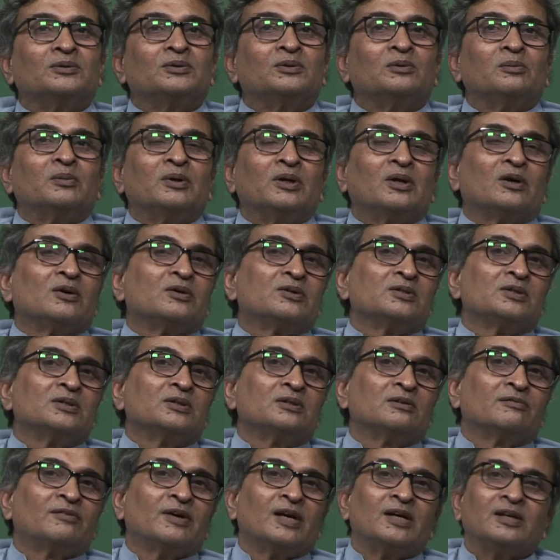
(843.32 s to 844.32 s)
you may not see
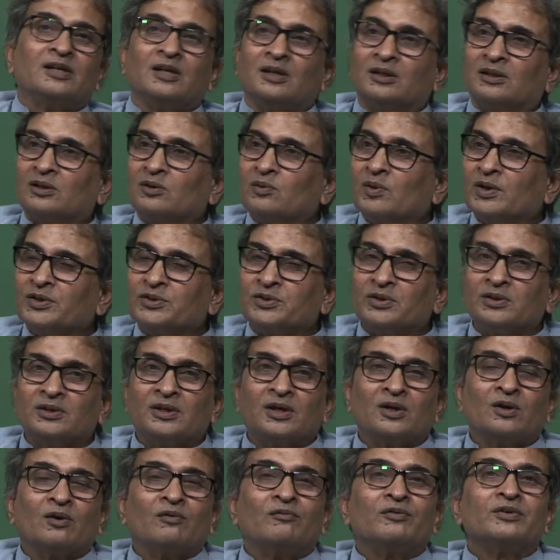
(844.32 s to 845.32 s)
the felting. The question
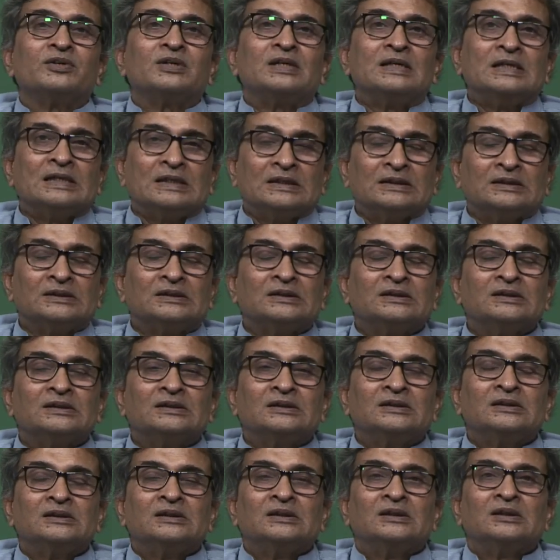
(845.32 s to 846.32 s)
that obviously is
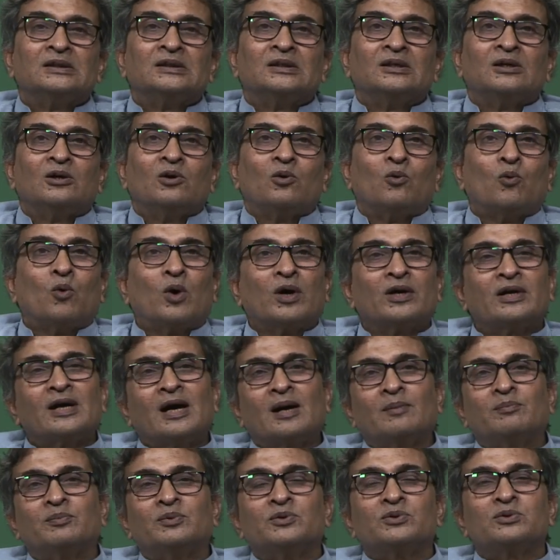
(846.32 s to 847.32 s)
what
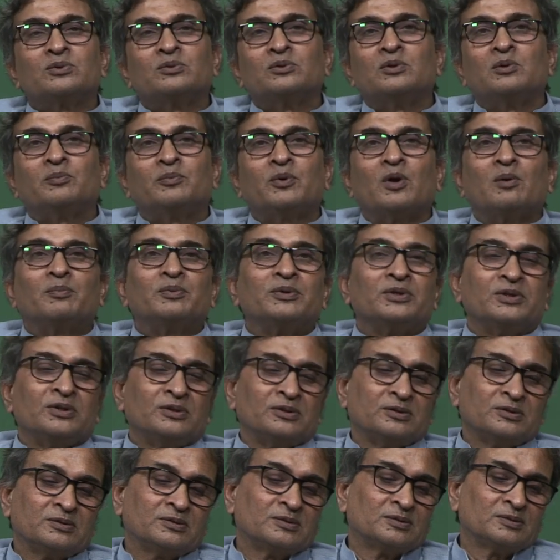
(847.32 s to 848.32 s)
happens to the
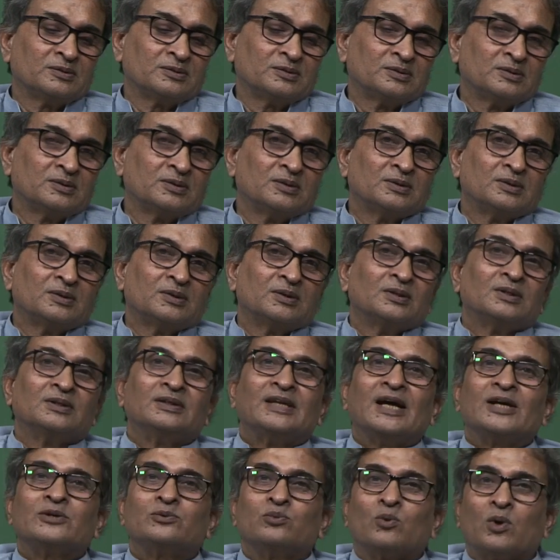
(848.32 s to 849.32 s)
properties?
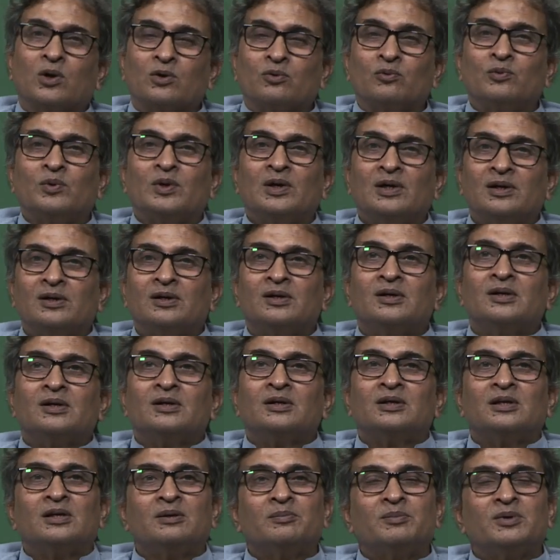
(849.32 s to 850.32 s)
That is what we will
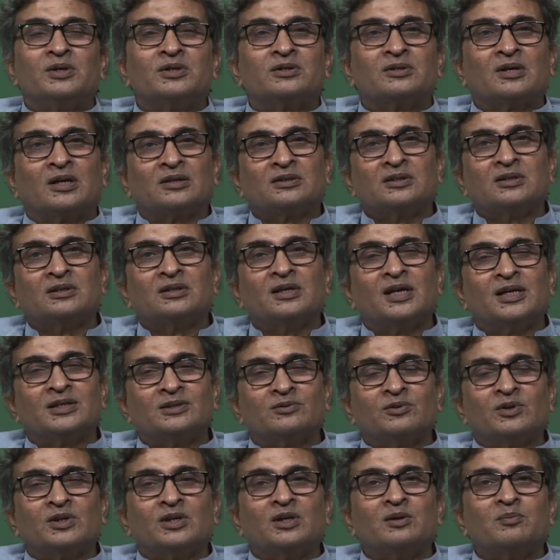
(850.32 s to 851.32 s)
keep discussing as
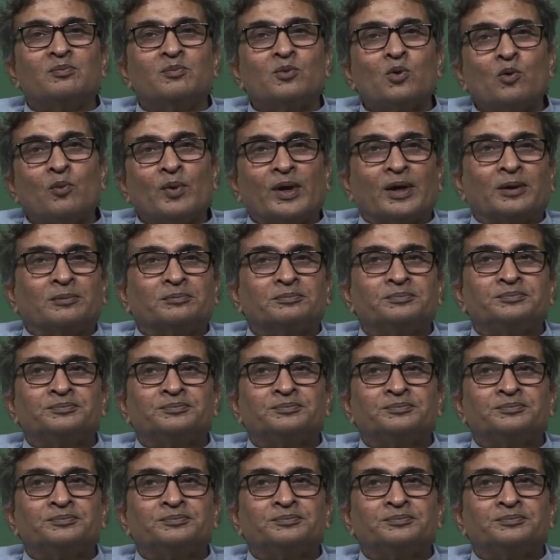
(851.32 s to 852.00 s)
we keep moving.